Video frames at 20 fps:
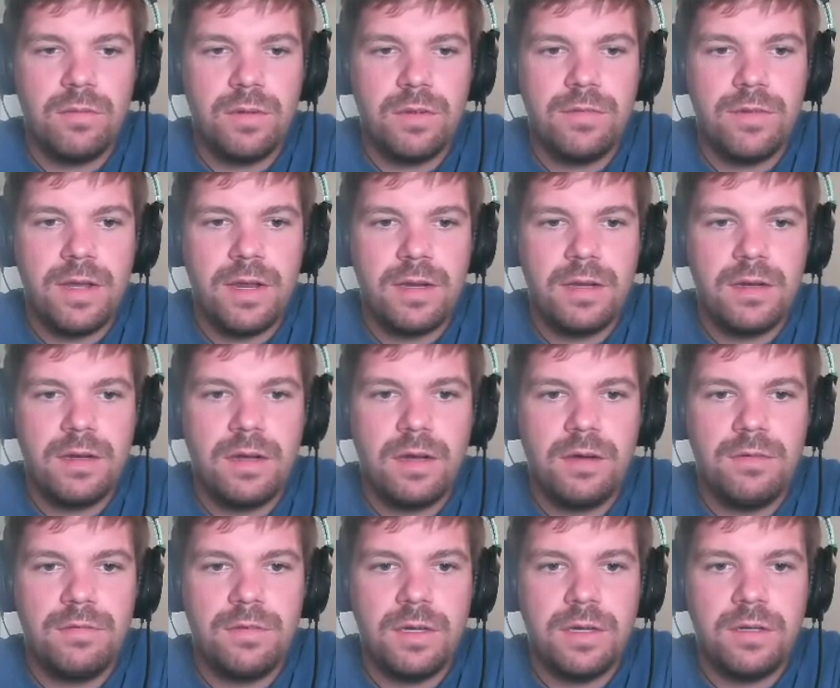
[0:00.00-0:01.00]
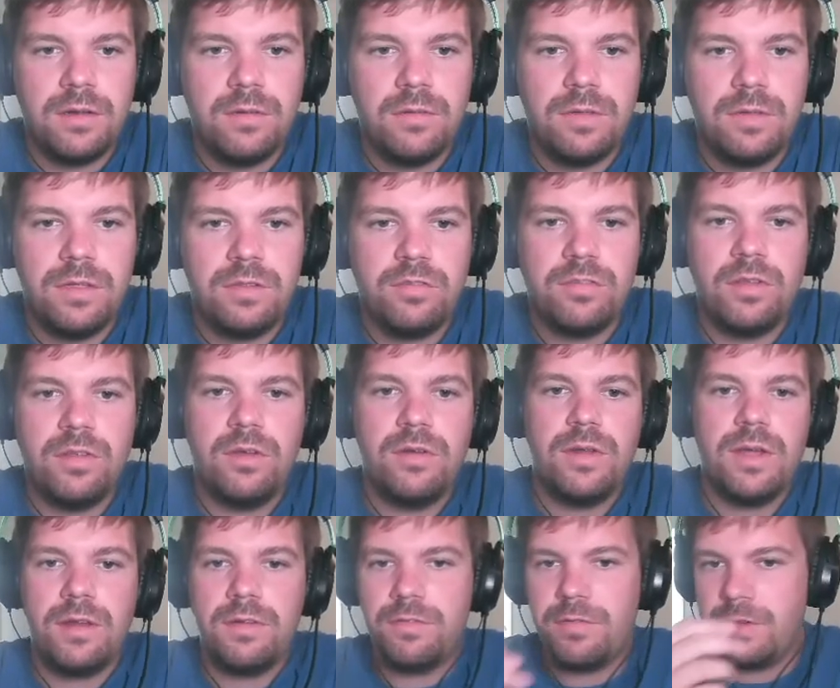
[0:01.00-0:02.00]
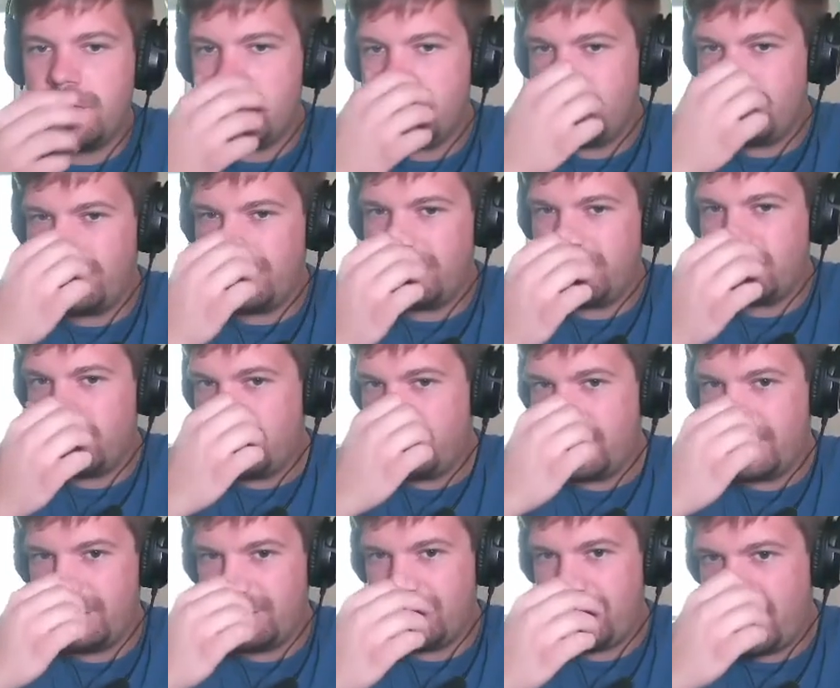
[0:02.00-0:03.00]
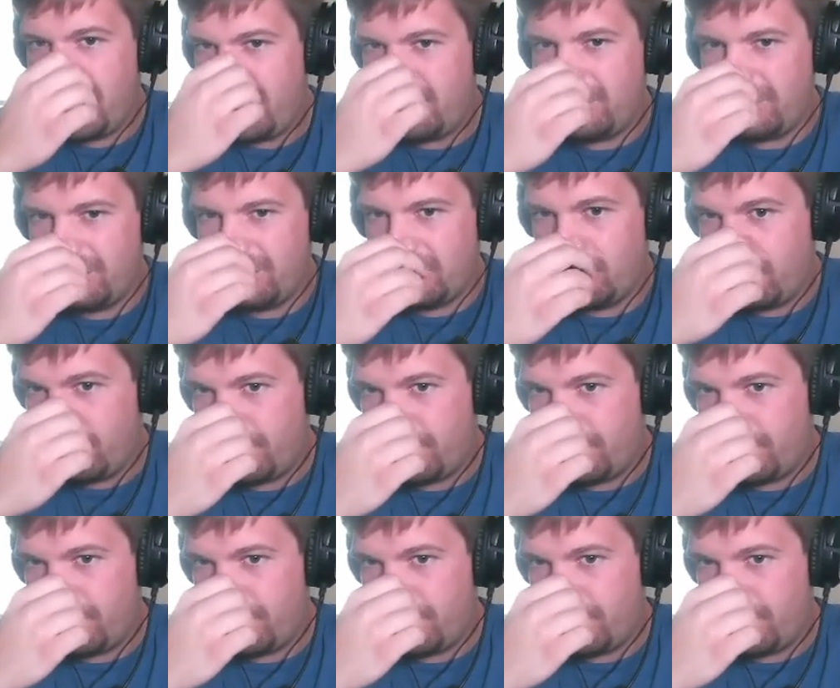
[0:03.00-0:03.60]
We've added an offline-only slowdown feature for skill-based passing.